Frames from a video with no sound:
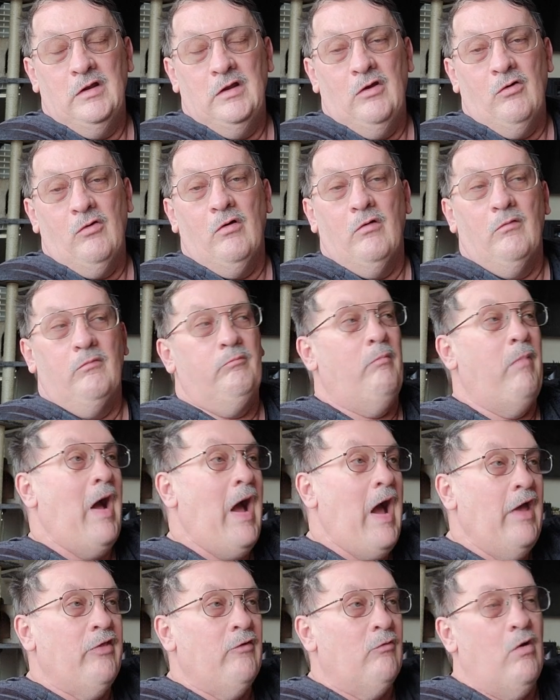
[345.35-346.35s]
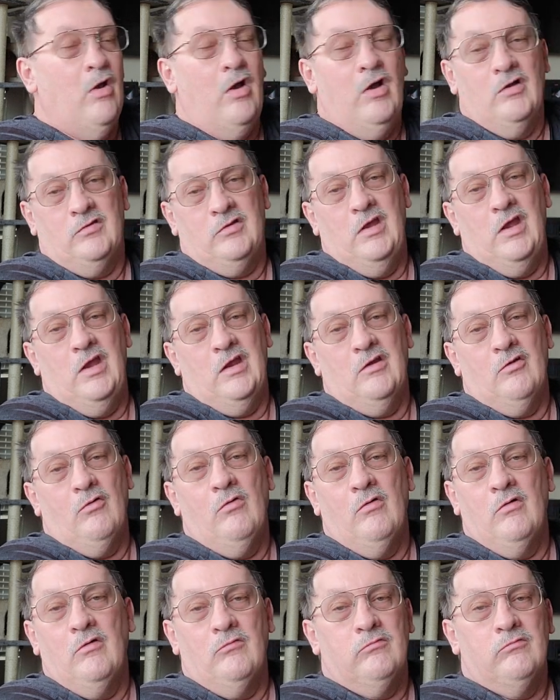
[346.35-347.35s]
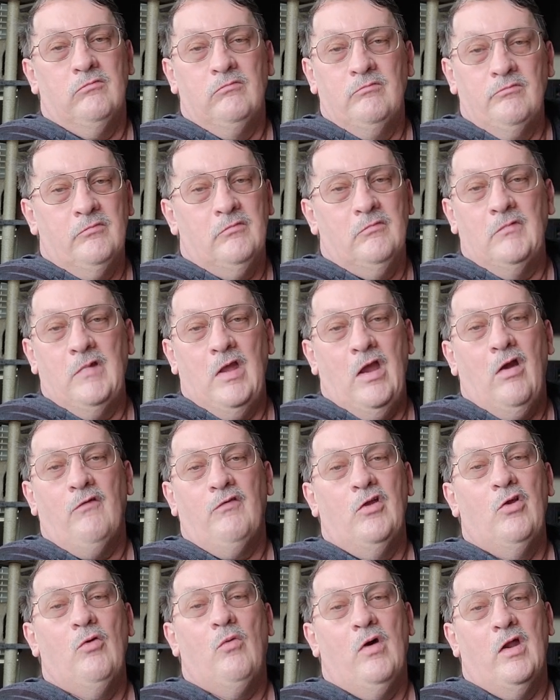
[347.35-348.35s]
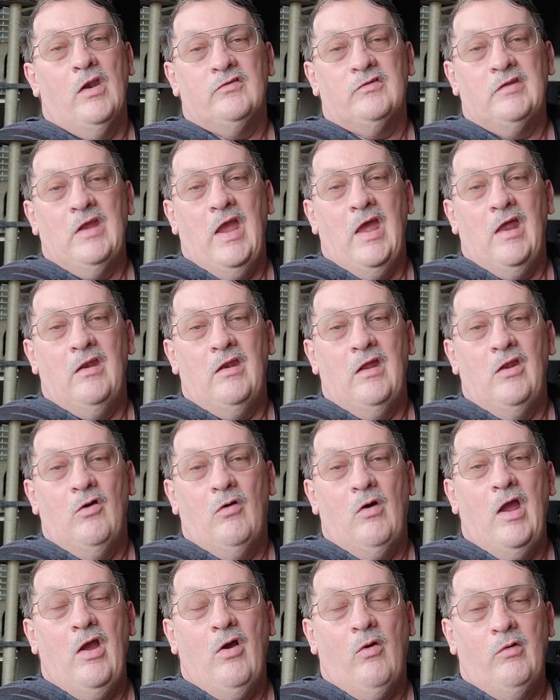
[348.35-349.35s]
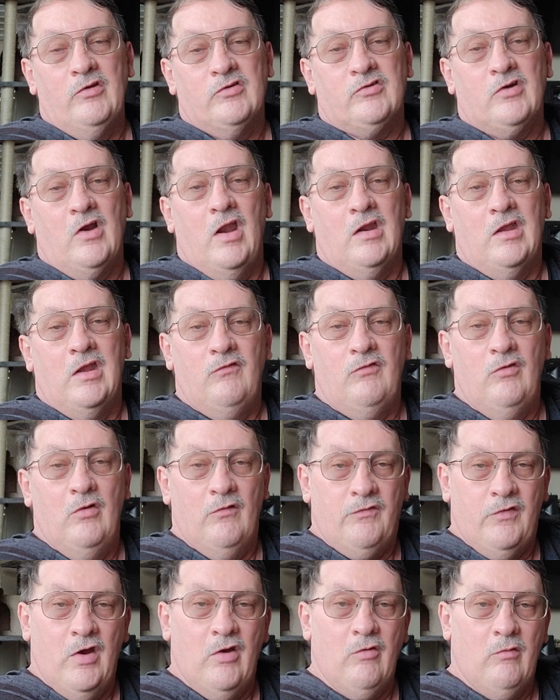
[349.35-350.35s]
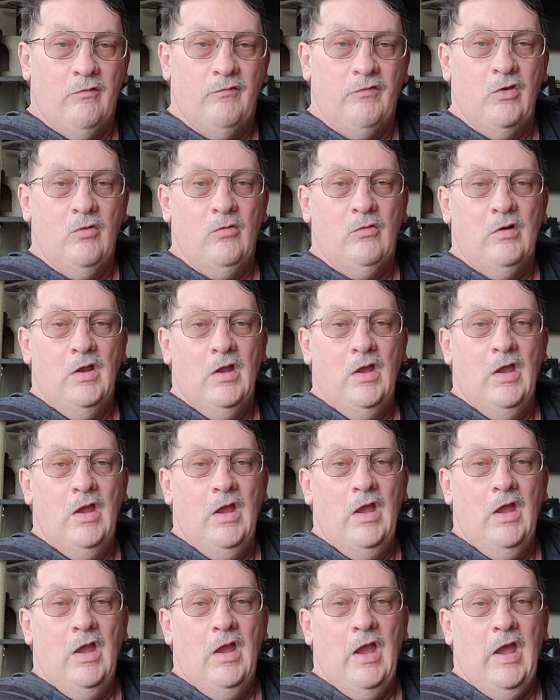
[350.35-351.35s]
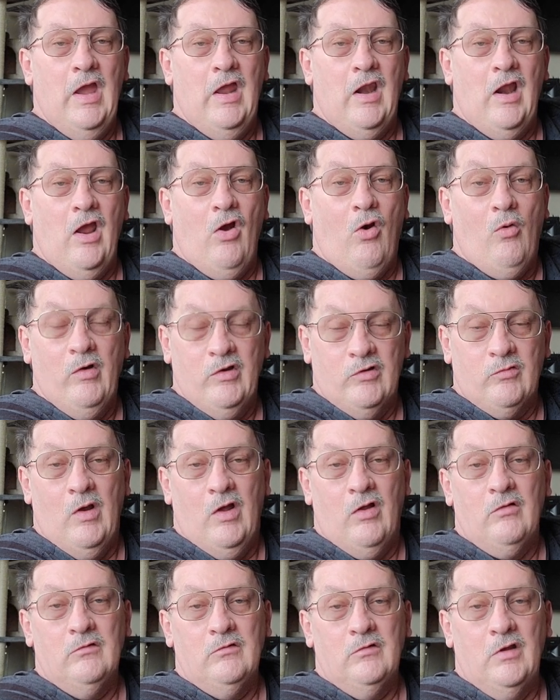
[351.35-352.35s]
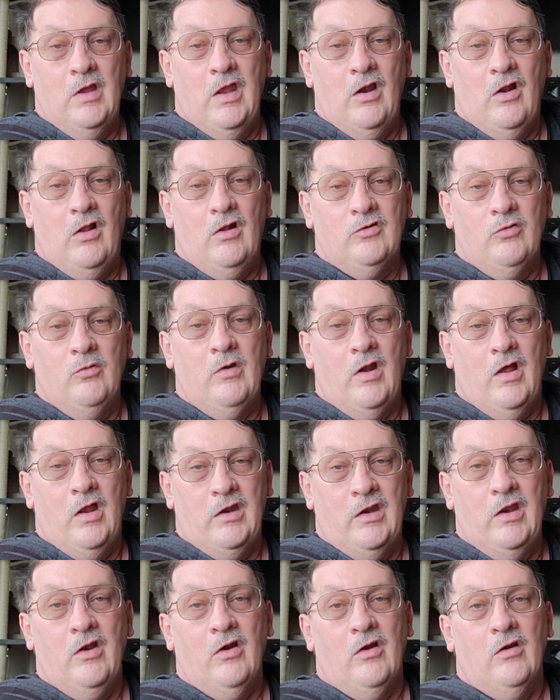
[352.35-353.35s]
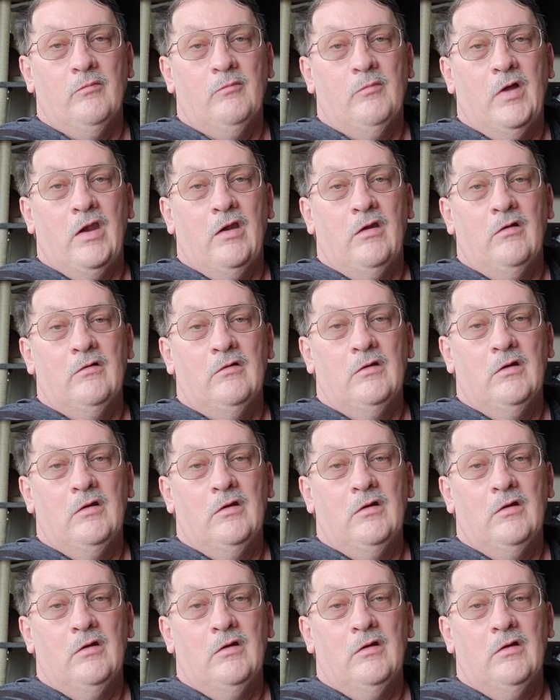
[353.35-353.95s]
or buy the wrong thing or however you want to say it. You know, I always try to give you a fair review, and I always will, and I'll do it on here, but